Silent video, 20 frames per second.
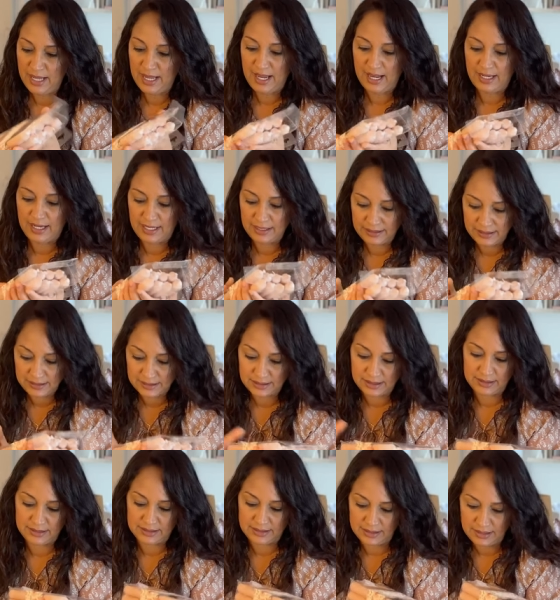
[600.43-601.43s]
I like this
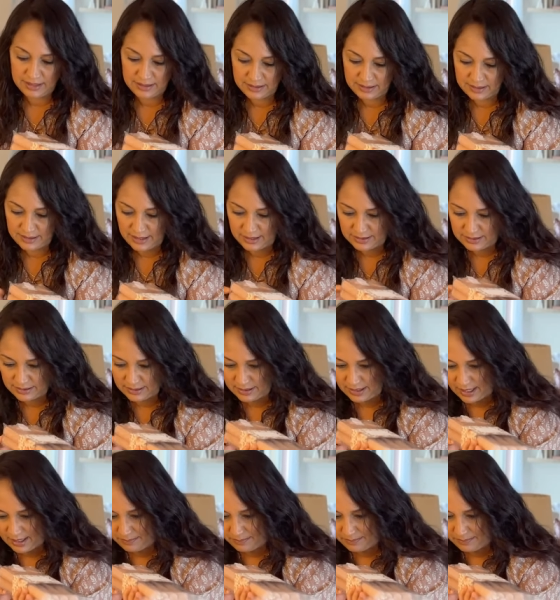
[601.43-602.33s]
because it's unscented. I